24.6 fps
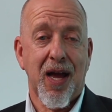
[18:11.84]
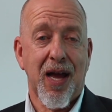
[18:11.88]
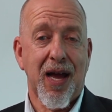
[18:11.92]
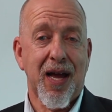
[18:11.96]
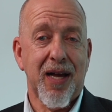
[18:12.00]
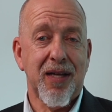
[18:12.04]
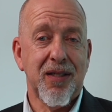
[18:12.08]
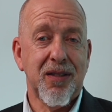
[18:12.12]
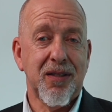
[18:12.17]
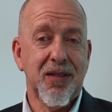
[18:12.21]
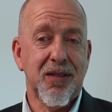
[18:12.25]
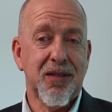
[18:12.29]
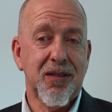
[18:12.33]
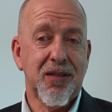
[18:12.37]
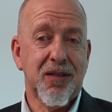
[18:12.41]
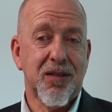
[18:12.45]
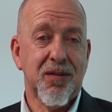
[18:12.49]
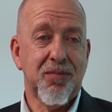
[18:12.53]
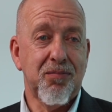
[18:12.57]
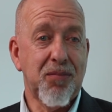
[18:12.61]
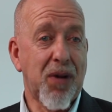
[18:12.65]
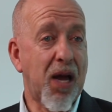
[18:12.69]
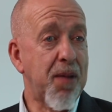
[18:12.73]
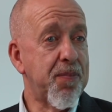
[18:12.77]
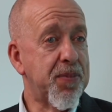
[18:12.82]
And
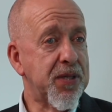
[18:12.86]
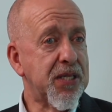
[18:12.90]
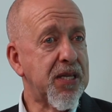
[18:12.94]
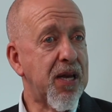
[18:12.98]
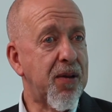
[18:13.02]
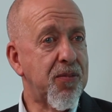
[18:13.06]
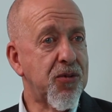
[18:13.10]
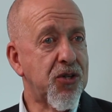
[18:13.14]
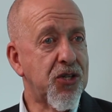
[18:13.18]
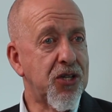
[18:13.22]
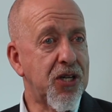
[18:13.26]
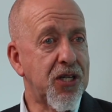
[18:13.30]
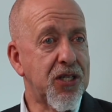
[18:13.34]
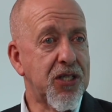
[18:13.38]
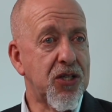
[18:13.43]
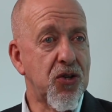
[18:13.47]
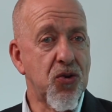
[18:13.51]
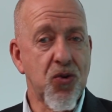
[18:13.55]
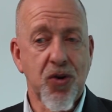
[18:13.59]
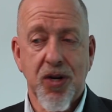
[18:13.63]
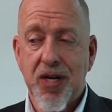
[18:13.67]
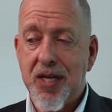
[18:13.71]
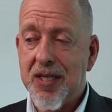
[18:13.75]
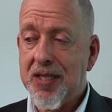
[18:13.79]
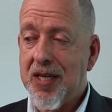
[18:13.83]
my perception is the
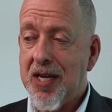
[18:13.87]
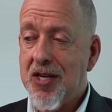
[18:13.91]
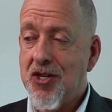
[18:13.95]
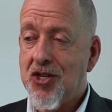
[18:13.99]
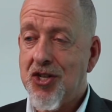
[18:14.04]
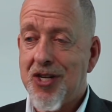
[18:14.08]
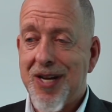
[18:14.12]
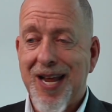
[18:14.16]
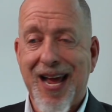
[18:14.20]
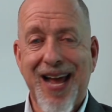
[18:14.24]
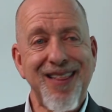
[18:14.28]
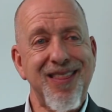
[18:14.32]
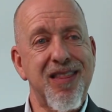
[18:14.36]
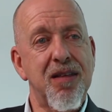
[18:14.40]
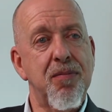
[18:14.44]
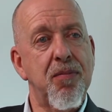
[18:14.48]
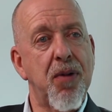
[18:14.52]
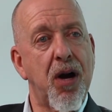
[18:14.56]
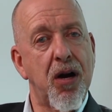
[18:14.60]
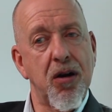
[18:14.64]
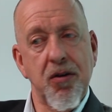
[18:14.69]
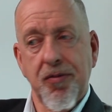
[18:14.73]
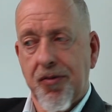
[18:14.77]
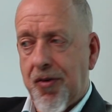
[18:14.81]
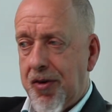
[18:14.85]
organisation had
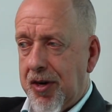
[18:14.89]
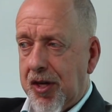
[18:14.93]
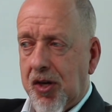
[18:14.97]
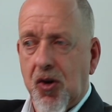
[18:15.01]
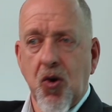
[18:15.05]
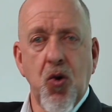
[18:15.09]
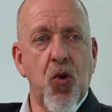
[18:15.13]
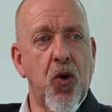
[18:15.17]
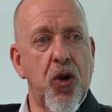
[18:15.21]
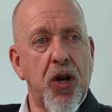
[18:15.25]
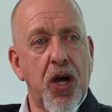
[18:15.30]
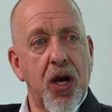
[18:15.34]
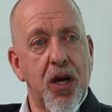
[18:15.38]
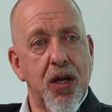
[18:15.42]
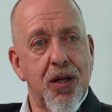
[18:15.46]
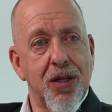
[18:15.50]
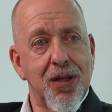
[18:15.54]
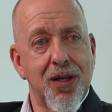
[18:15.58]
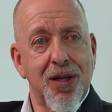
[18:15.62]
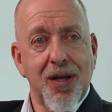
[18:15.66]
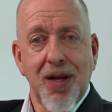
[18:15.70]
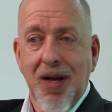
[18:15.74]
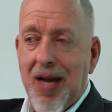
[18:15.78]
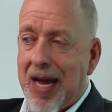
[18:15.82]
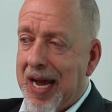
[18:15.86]
them over in a corner
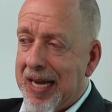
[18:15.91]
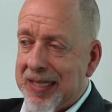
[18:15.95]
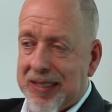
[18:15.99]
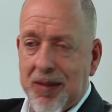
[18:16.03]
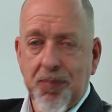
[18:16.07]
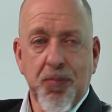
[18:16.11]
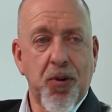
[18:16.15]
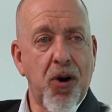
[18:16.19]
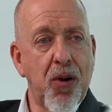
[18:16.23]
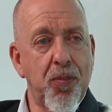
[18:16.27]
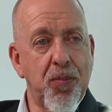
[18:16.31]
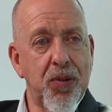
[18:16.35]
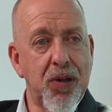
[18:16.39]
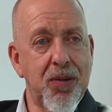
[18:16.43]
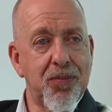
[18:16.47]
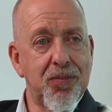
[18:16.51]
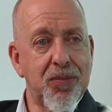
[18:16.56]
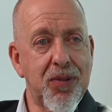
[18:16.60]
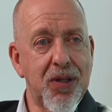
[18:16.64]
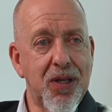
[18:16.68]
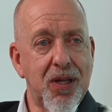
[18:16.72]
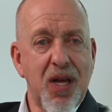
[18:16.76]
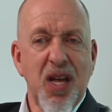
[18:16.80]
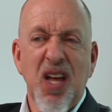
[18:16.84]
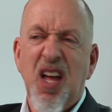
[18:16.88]
as a problem.
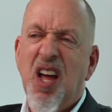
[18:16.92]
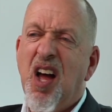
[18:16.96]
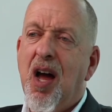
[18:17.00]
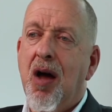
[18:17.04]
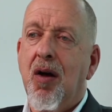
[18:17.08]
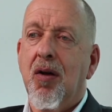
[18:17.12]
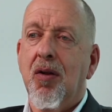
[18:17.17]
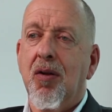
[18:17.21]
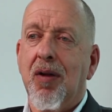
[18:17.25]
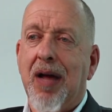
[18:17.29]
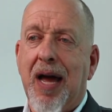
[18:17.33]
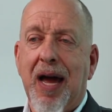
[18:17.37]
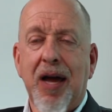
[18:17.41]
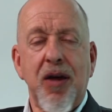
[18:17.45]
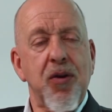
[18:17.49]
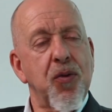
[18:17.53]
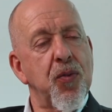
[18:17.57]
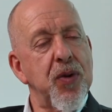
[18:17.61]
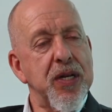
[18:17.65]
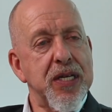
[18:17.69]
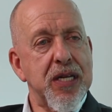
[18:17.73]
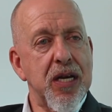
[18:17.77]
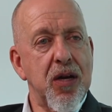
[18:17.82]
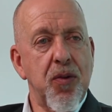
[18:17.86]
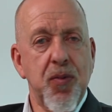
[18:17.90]
Oh, how can
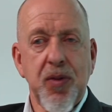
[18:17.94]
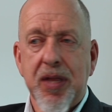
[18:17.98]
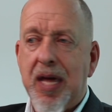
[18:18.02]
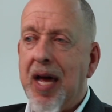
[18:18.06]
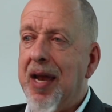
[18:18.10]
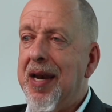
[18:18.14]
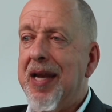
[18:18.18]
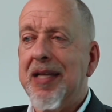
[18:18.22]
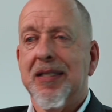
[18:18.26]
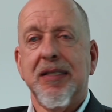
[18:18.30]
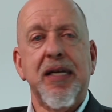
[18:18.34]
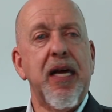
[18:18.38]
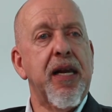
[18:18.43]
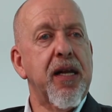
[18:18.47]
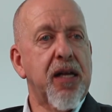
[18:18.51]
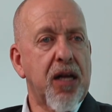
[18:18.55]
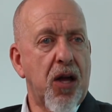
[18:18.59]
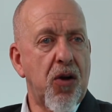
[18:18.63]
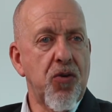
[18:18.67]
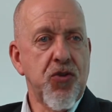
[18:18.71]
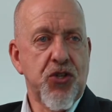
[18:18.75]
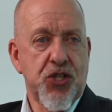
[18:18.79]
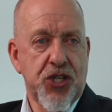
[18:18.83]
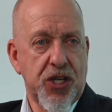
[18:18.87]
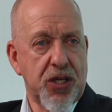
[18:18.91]
we deal with that? Let's get a
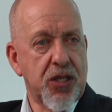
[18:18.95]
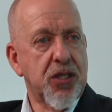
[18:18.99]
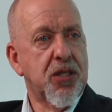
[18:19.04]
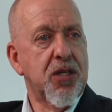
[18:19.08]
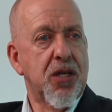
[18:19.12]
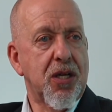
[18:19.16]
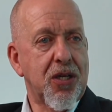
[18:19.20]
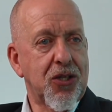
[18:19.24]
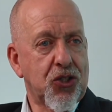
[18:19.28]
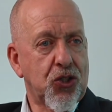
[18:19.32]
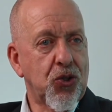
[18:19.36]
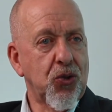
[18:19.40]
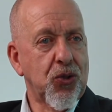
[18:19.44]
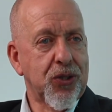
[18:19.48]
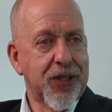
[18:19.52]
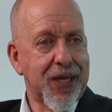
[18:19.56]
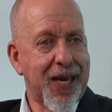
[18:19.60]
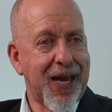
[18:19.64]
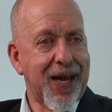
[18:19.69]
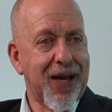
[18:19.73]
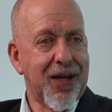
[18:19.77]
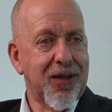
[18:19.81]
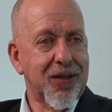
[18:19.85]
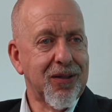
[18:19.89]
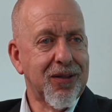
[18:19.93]
coach in to sort it
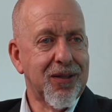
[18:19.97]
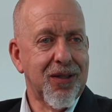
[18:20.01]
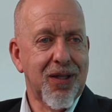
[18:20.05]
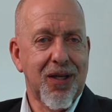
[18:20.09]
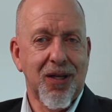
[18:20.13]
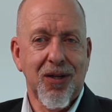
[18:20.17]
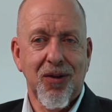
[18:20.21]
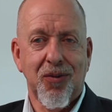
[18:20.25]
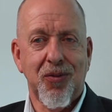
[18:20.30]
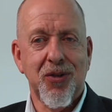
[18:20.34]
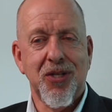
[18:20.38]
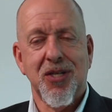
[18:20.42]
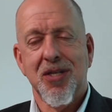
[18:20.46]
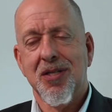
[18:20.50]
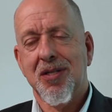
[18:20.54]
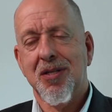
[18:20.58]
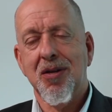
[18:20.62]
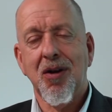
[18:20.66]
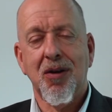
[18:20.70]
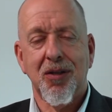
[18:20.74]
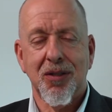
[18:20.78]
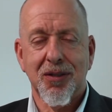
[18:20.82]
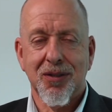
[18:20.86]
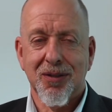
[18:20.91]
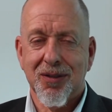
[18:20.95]
out, which is
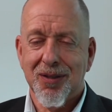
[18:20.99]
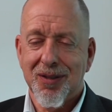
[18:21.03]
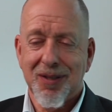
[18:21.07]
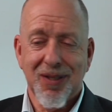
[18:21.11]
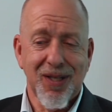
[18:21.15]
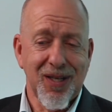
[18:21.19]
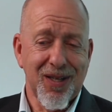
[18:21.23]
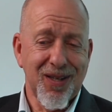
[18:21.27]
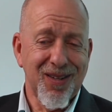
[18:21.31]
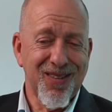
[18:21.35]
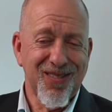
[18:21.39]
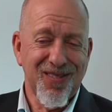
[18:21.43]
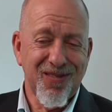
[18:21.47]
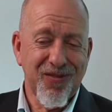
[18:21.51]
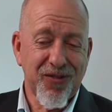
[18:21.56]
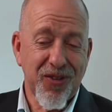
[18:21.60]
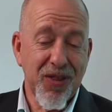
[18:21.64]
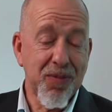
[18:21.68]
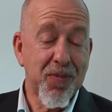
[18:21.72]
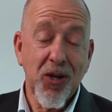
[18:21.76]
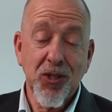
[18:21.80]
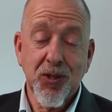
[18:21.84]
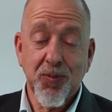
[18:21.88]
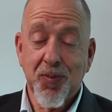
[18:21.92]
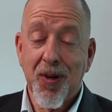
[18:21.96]
not, for
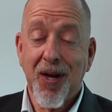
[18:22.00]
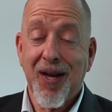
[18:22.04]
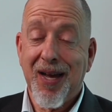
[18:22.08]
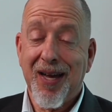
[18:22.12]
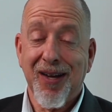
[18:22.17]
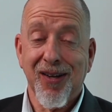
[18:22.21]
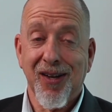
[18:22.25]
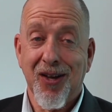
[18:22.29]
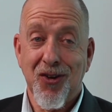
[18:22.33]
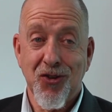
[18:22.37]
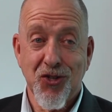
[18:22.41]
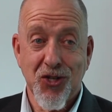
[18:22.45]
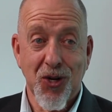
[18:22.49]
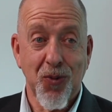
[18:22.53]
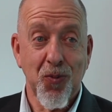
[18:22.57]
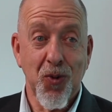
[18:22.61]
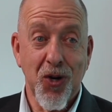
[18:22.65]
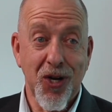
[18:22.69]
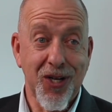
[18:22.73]
the most part, how coaching